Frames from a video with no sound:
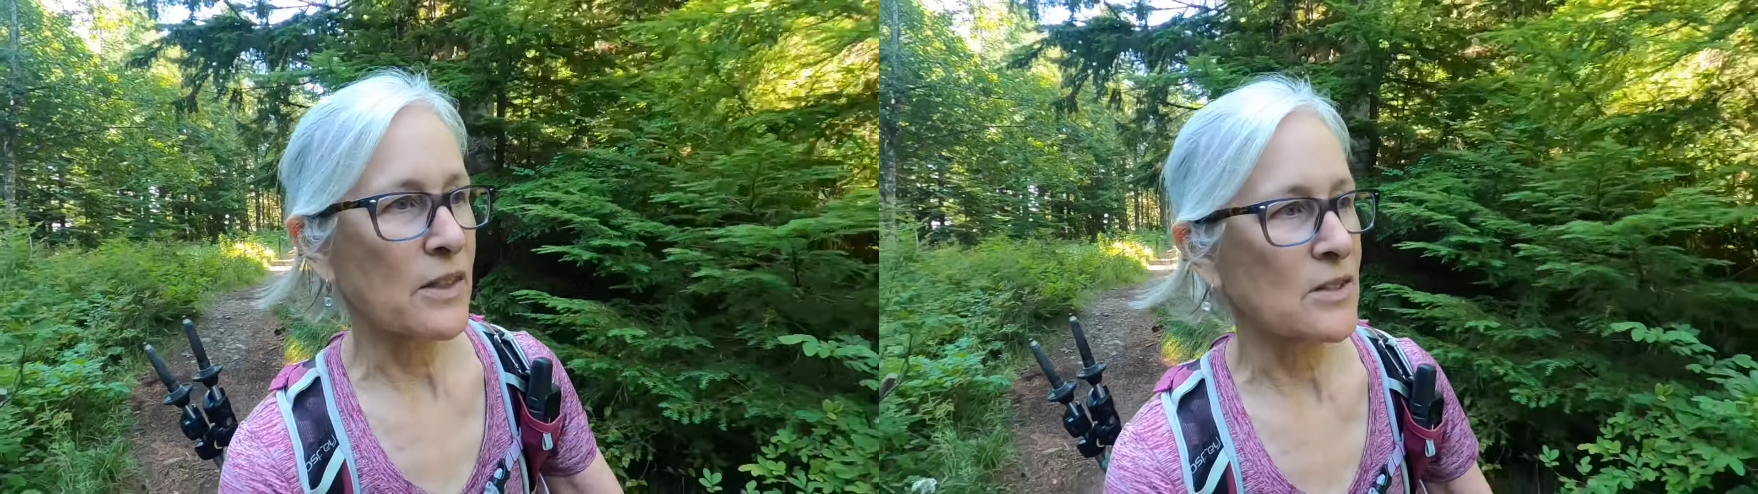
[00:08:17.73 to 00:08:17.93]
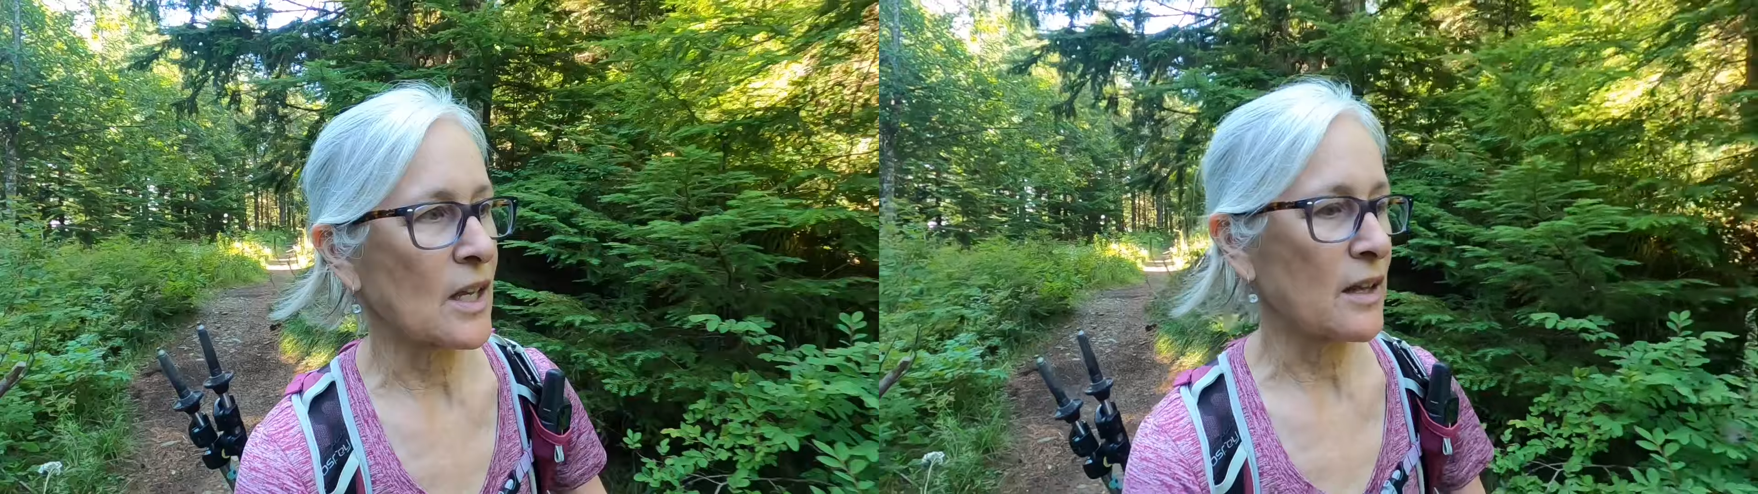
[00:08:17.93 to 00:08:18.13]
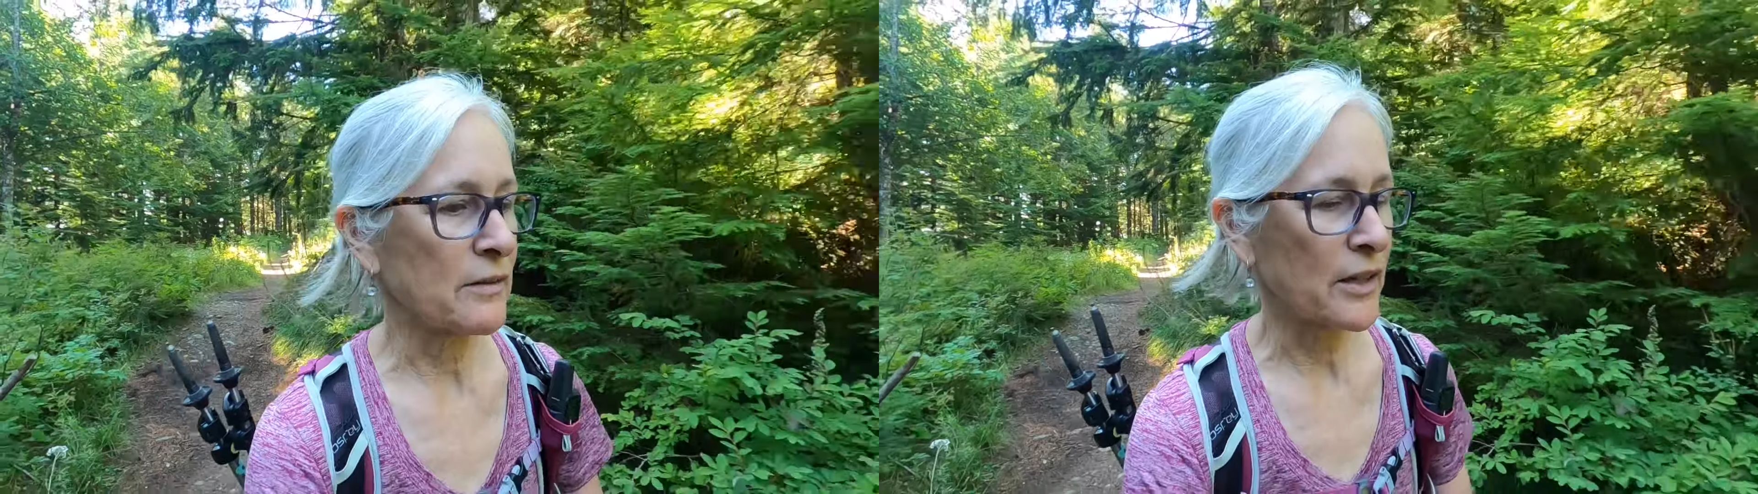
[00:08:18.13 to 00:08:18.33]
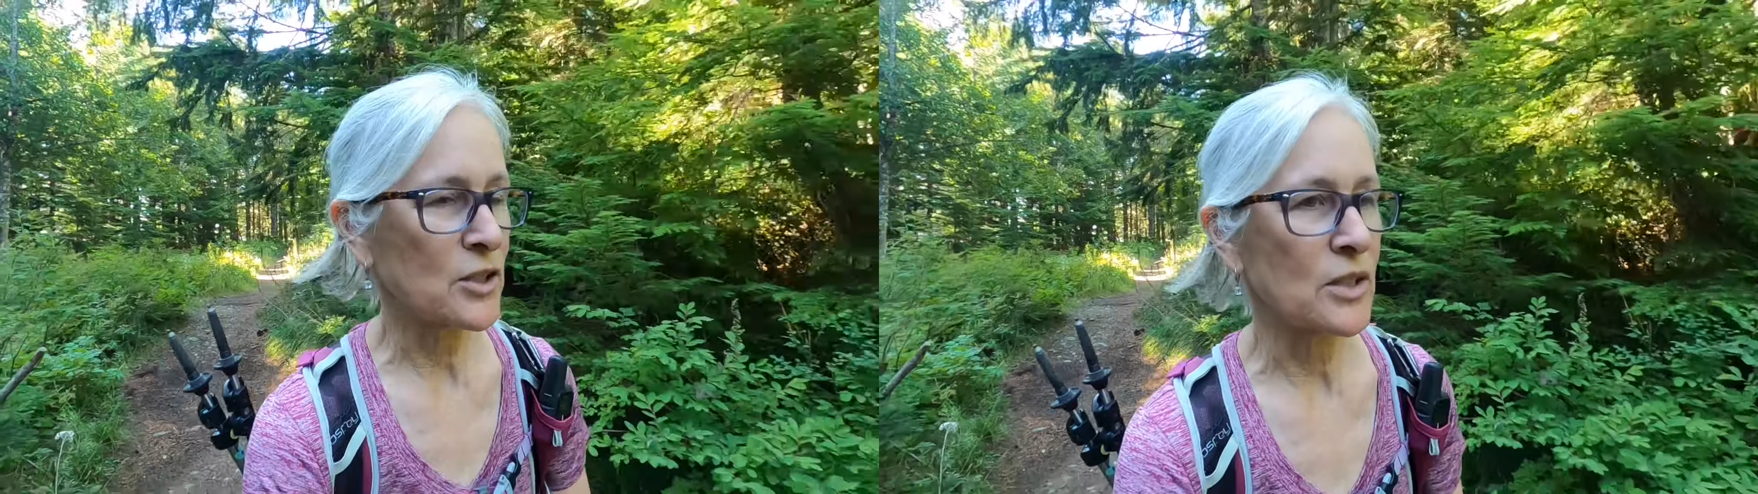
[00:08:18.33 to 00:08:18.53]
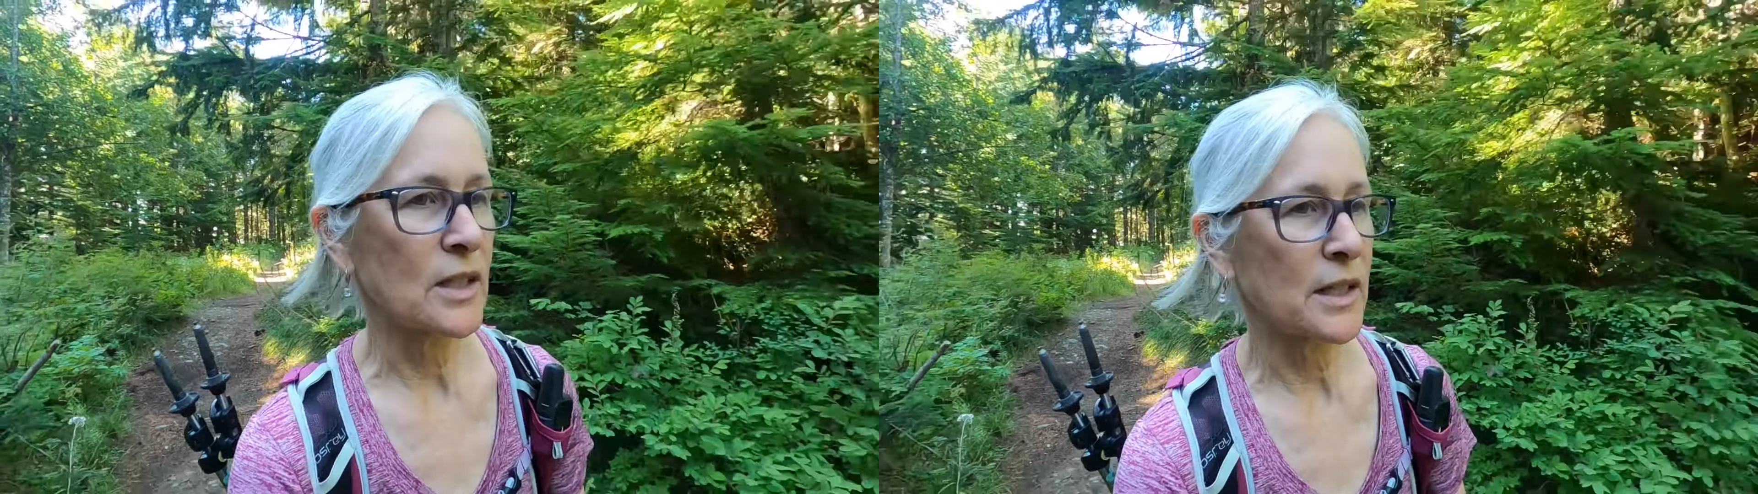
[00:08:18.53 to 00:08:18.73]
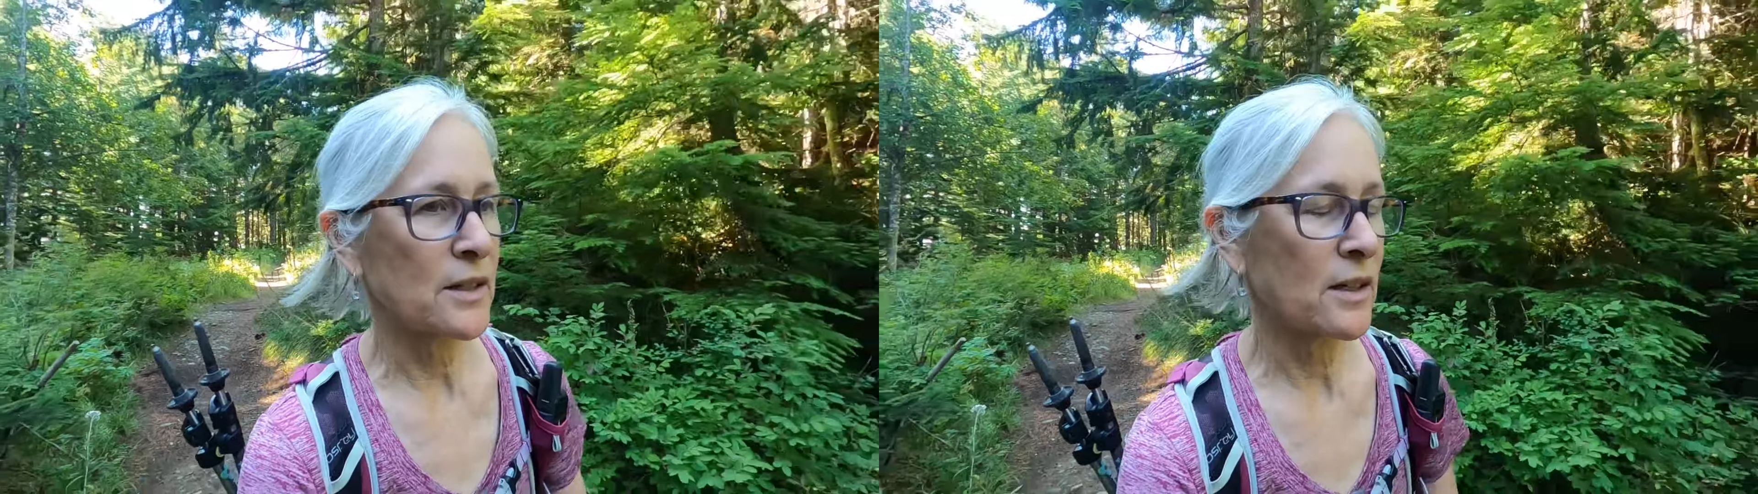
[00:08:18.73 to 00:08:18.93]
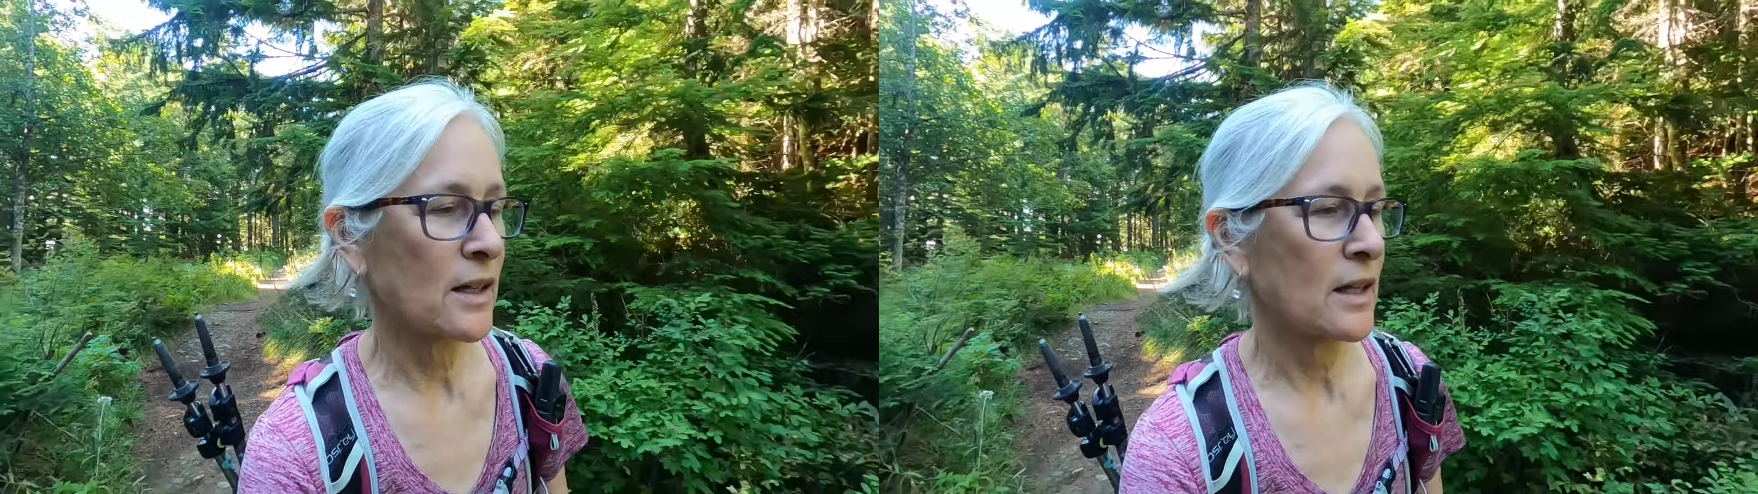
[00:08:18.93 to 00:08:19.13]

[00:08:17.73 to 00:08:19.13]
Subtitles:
this elevation here.